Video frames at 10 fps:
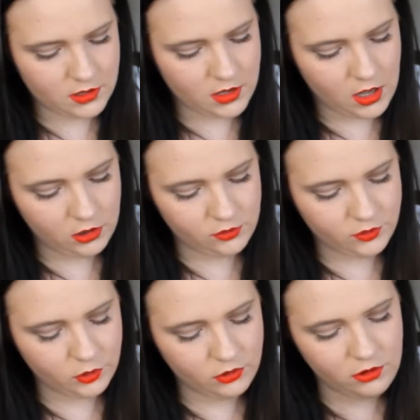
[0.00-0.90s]

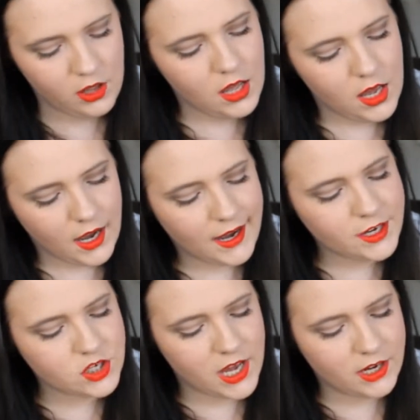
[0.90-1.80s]
colorful
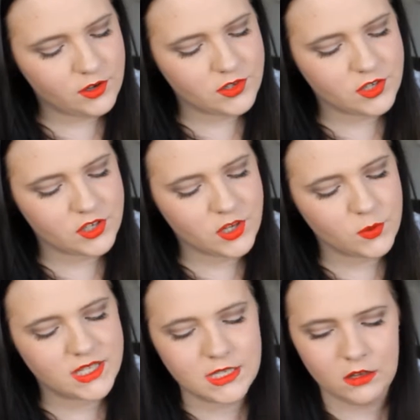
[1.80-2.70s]
eyeshadows. They're so
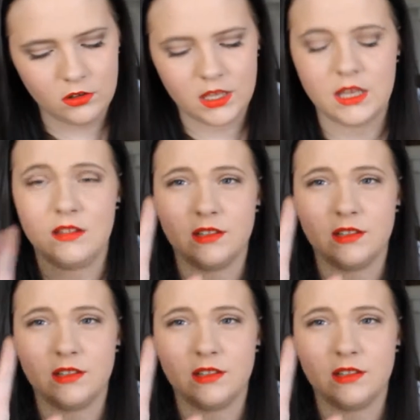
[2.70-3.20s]
silky.